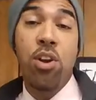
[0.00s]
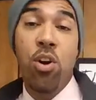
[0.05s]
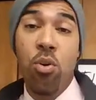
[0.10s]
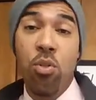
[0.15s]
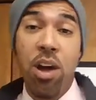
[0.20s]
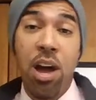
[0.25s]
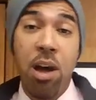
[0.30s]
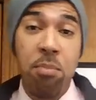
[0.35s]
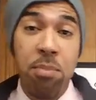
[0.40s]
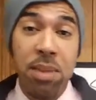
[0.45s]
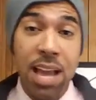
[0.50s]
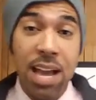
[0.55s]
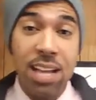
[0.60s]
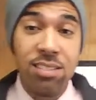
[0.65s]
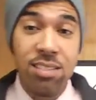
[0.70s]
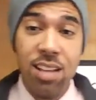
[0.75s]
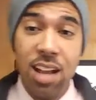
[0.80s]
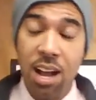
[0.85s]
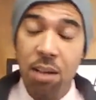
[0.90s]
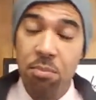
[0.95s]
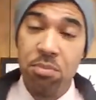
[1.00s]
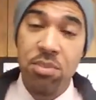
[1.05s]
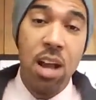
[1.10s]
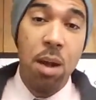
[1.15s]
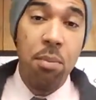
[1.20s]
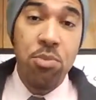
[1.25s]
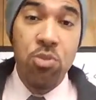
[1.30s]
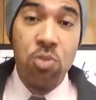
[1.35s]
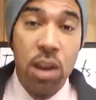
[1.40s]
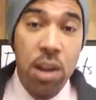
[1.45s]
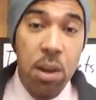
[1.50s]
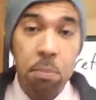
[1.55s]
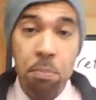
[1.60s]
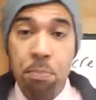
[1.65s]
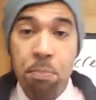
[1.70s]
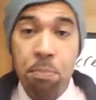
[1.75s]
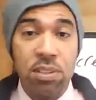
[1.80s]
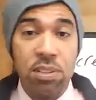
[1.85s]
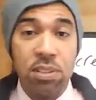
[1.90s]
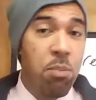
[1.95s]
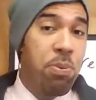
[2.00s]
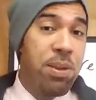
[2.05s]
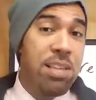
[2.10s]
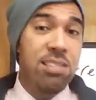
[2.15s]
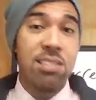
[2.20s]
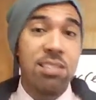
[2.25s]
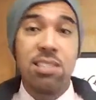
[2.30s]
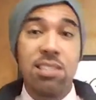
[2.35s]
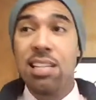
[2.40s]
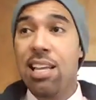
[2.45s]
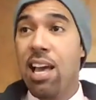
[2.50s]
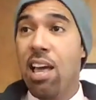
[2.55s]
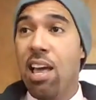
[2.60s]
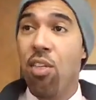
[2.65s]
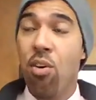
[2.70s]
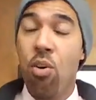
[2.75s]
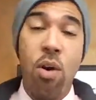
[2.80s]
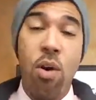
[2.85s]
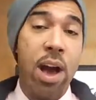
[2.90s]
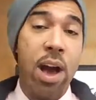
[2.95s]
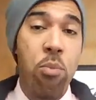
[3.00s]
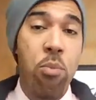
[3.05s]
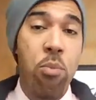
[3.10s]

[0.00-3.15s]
know. The, I mean, I, I'm I'm trying to put the pieces together on how